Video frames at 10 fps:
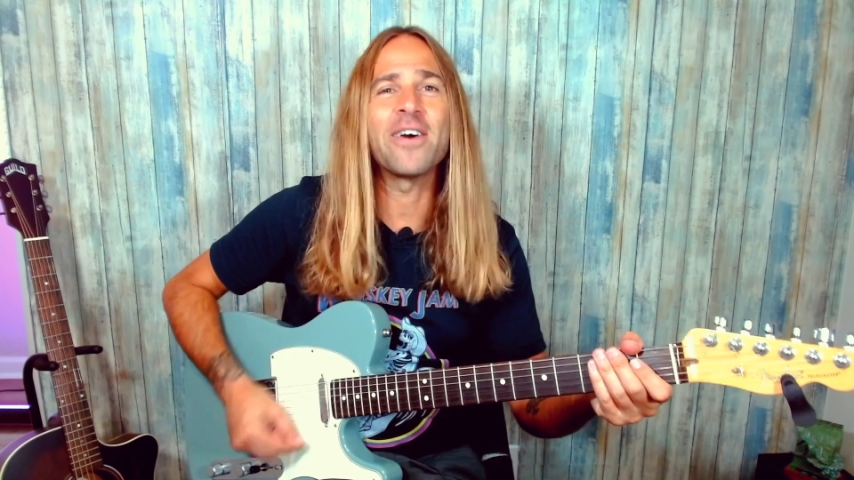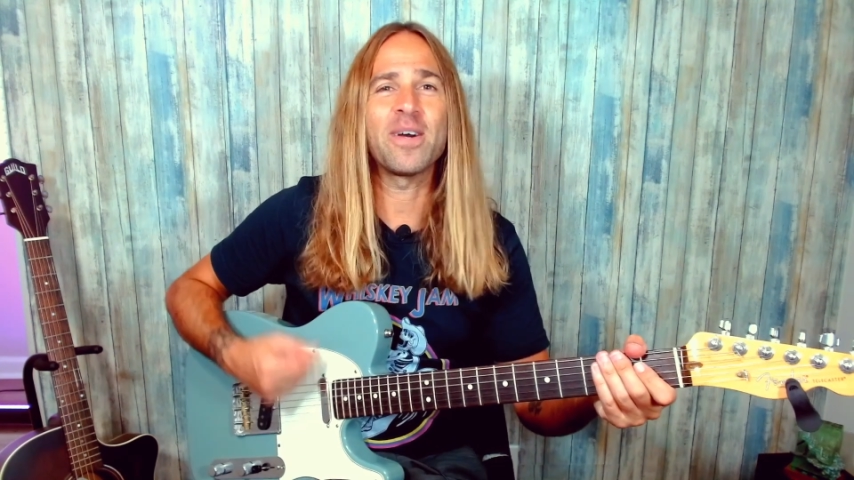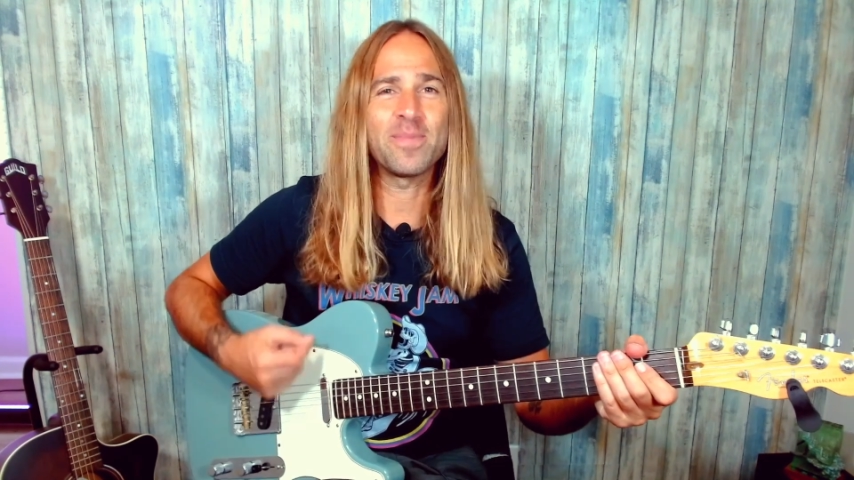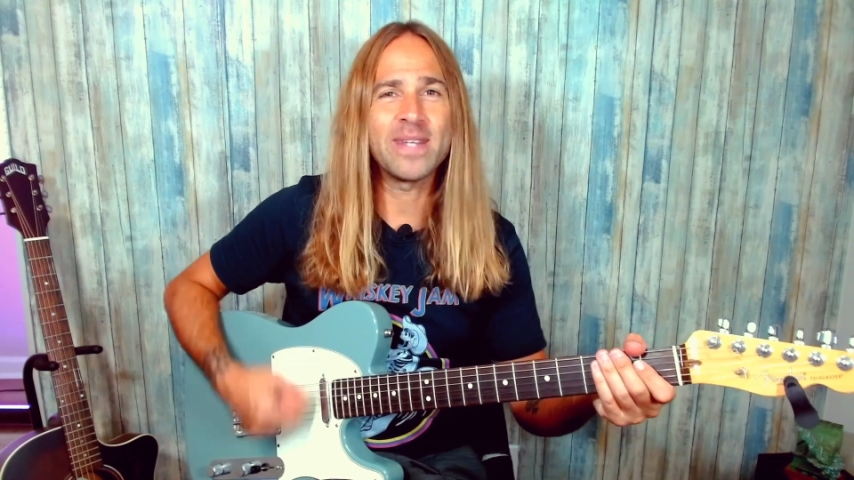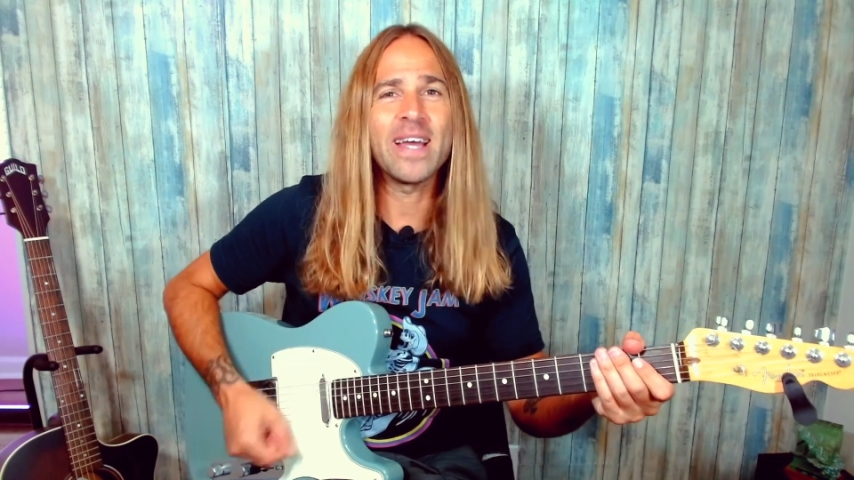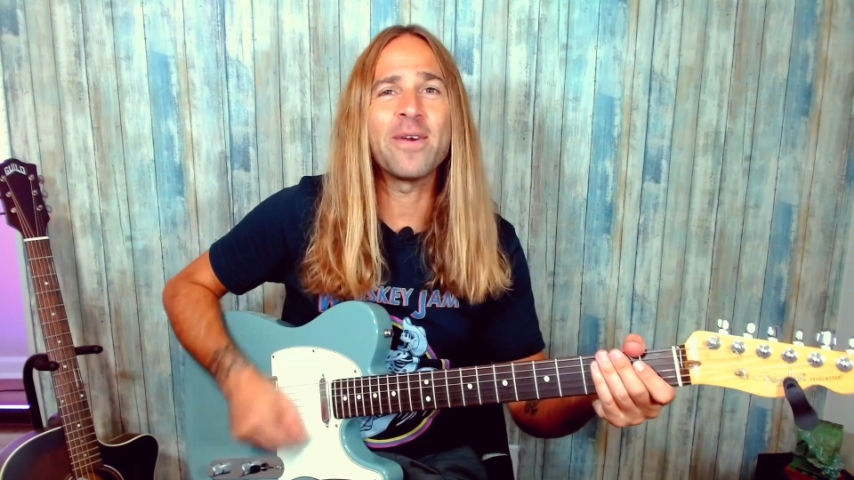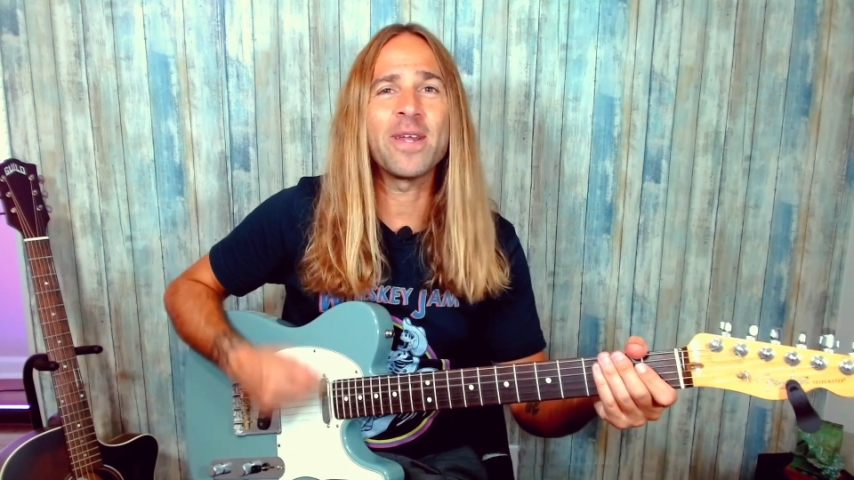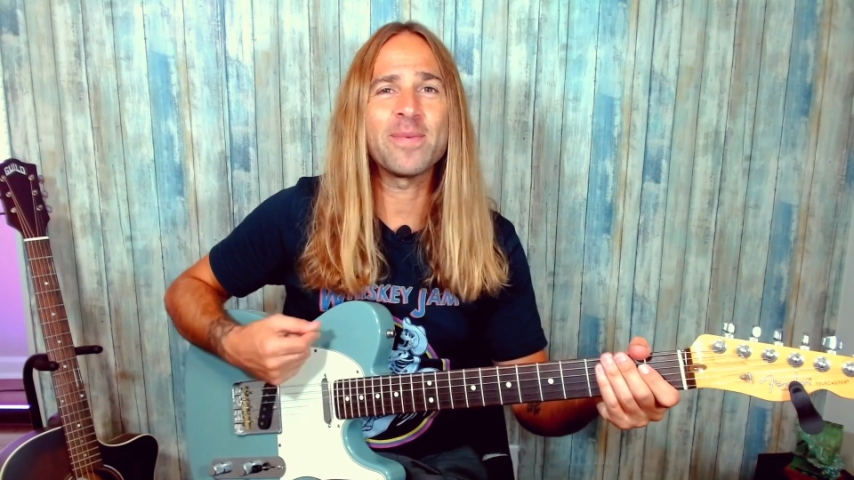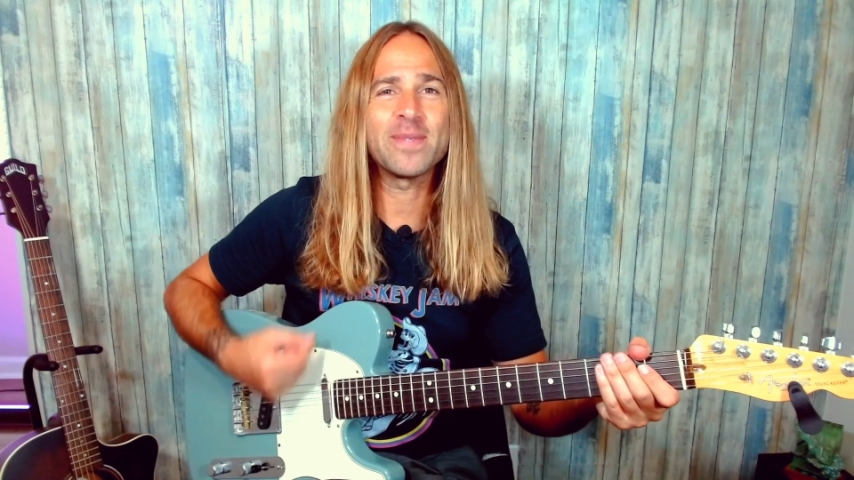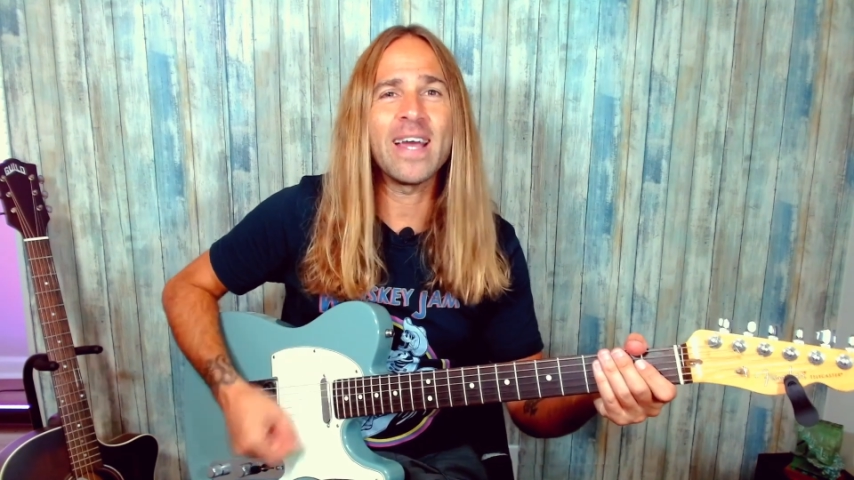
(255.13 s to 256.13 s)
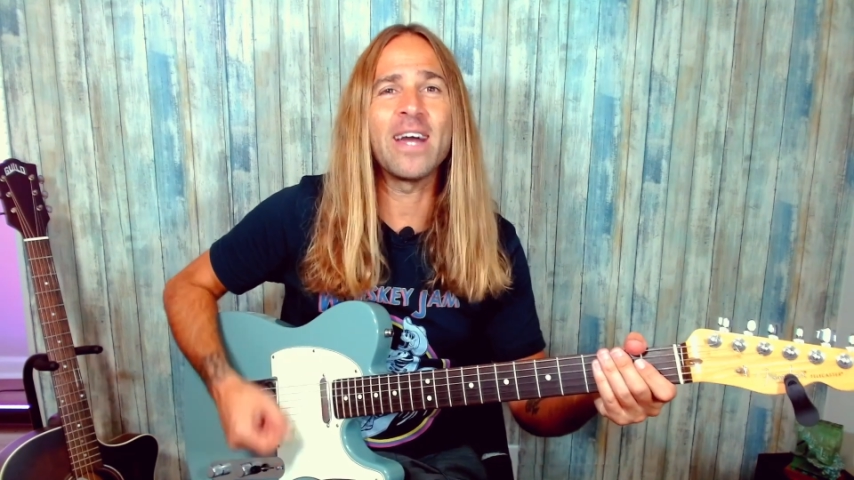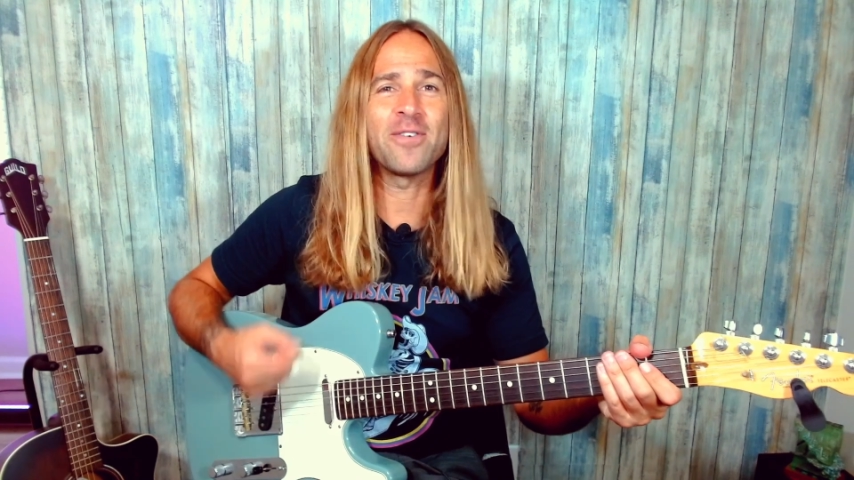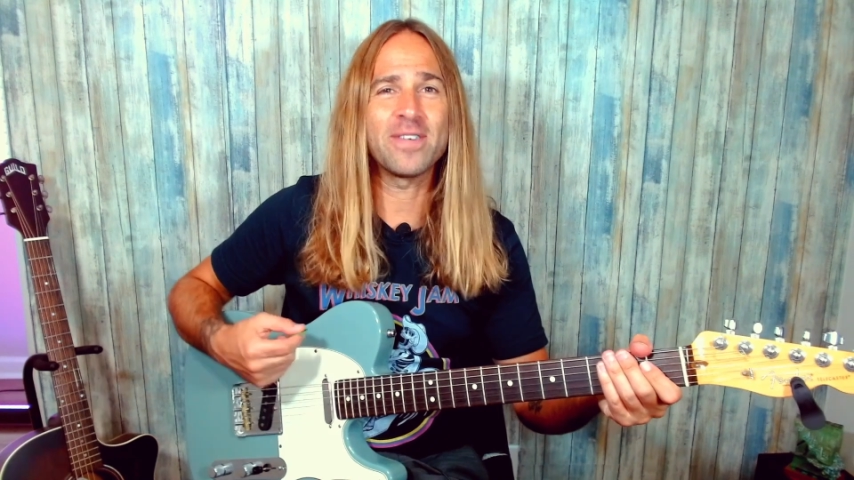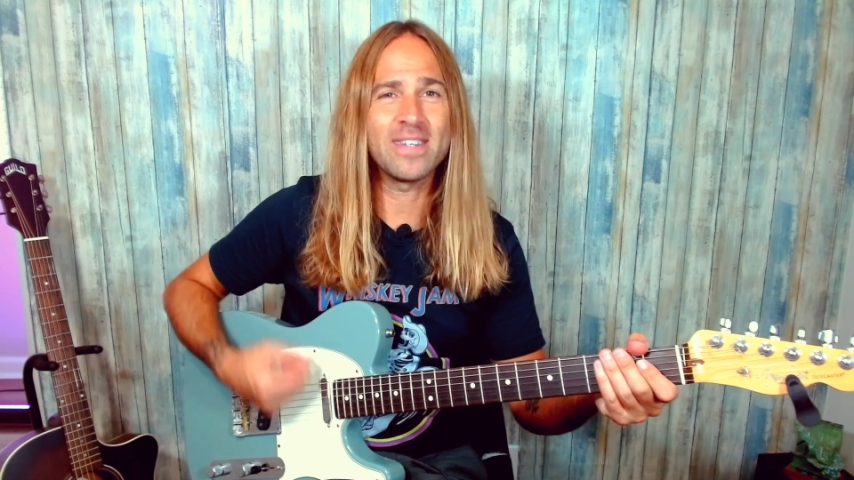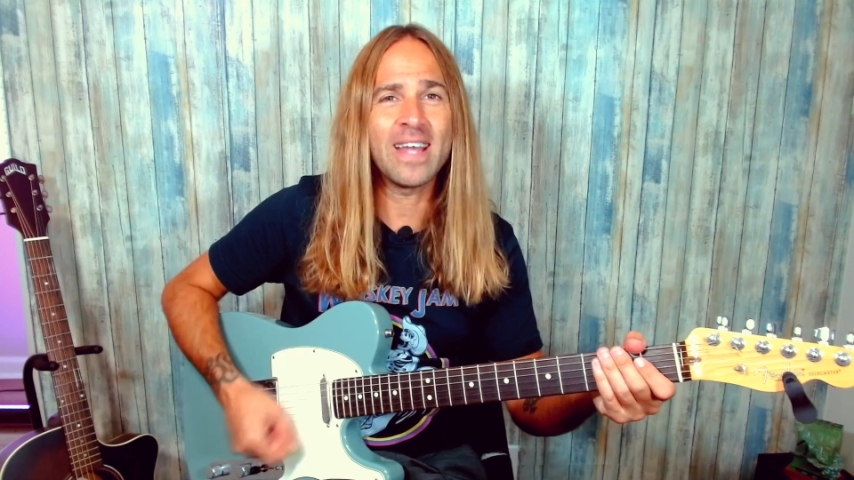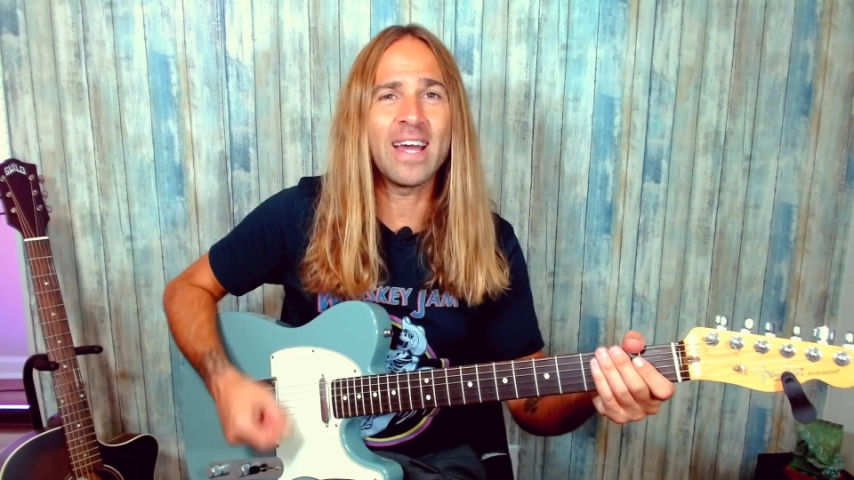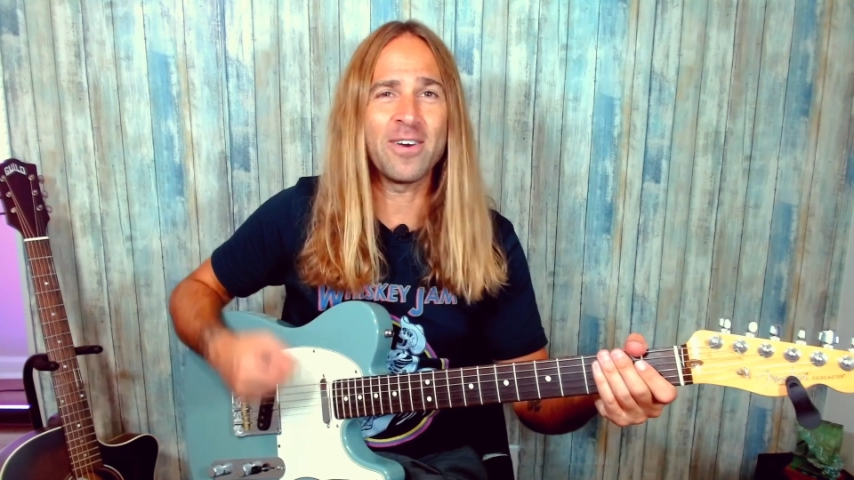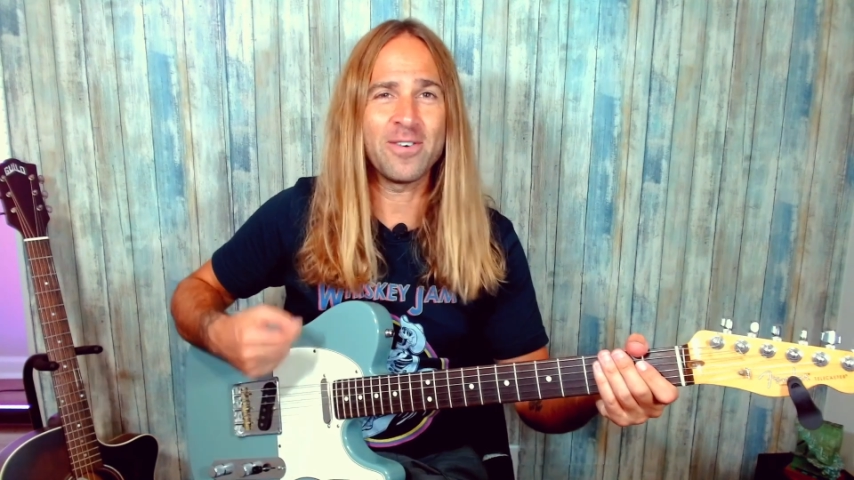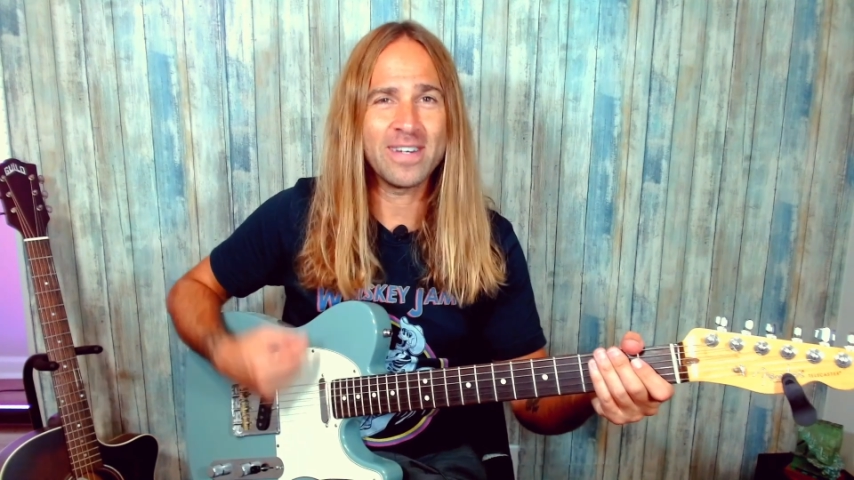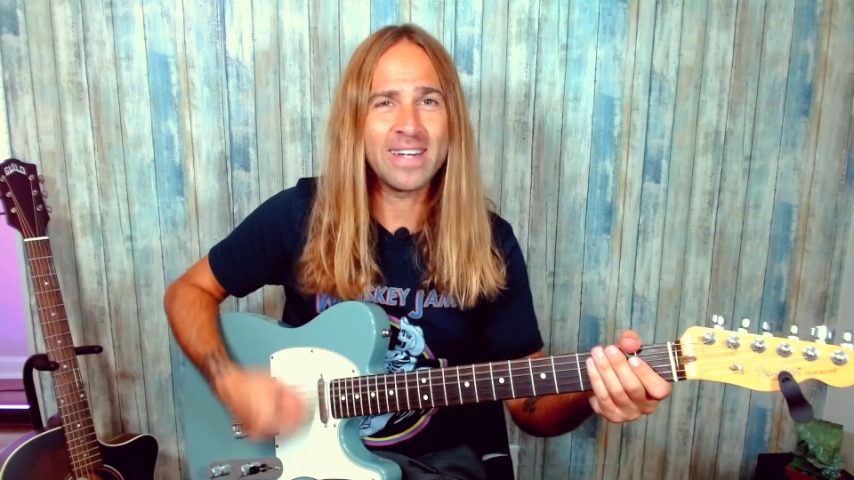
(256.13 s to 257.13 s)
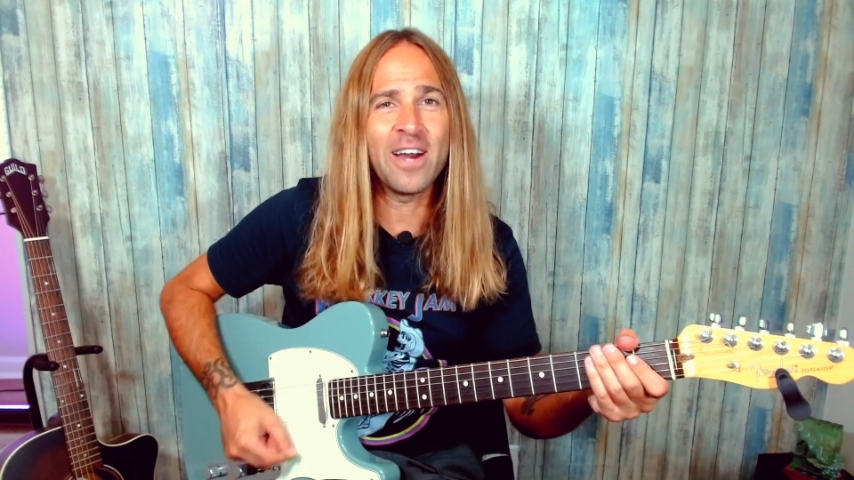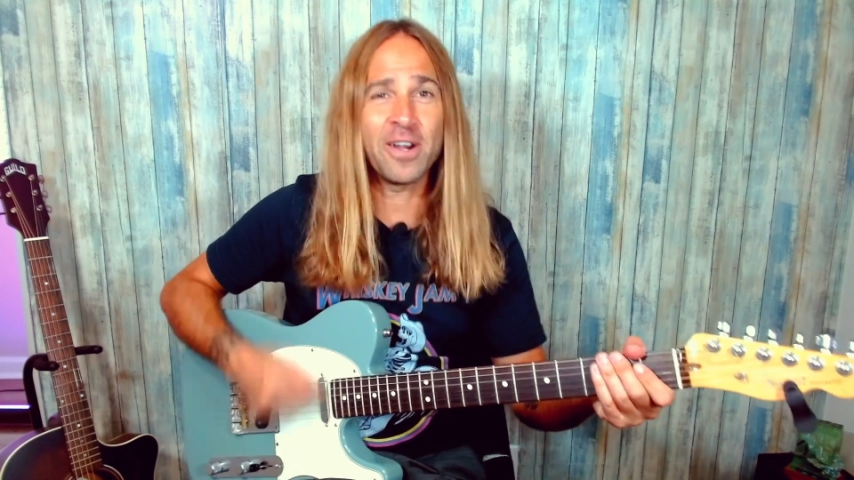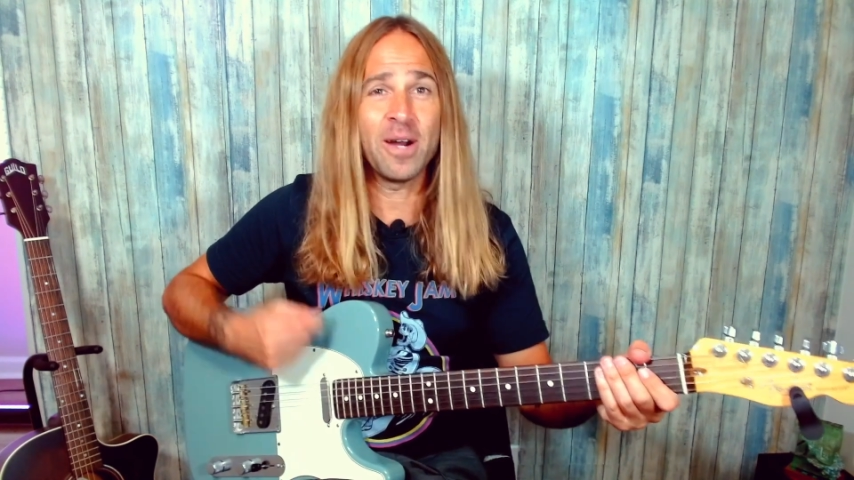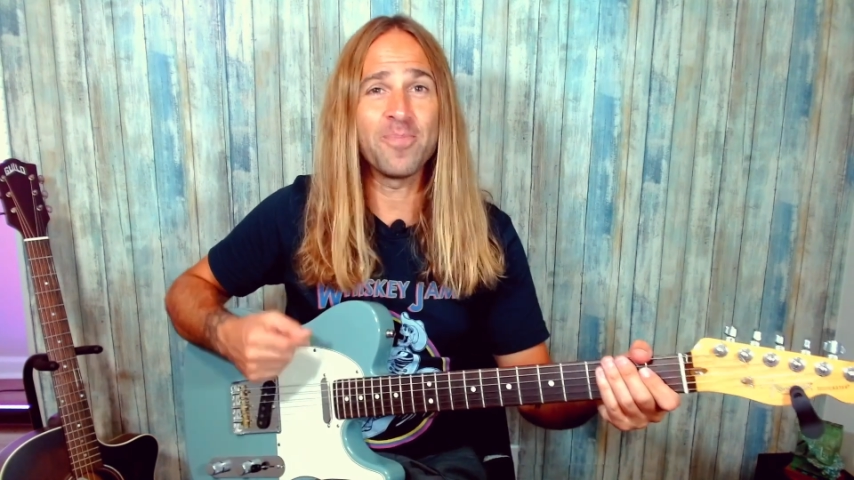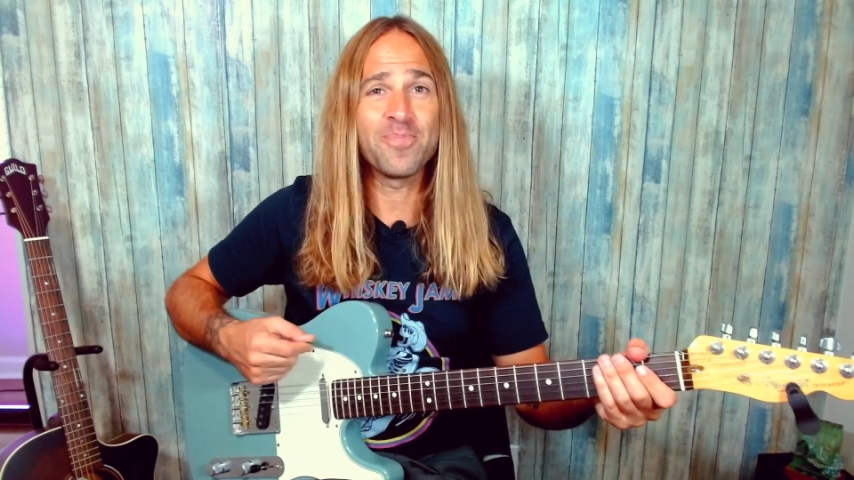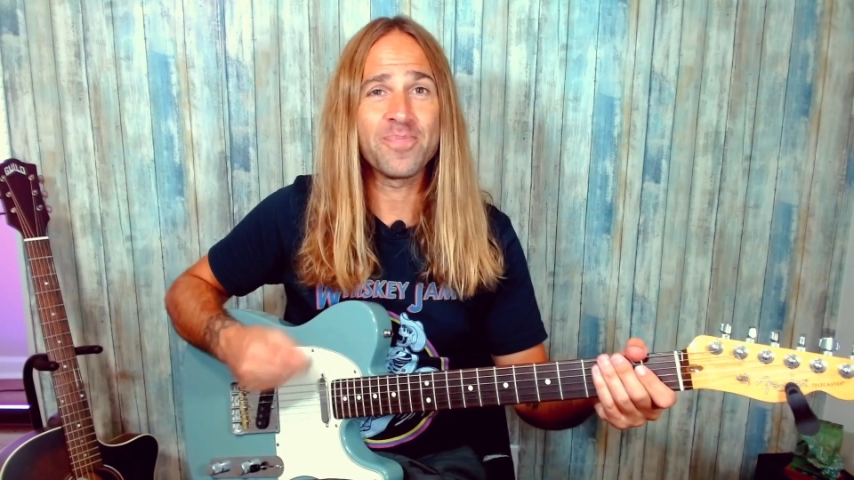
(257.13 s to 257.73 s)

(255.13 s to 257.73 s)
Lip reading: up, down, up, down, down, down, up.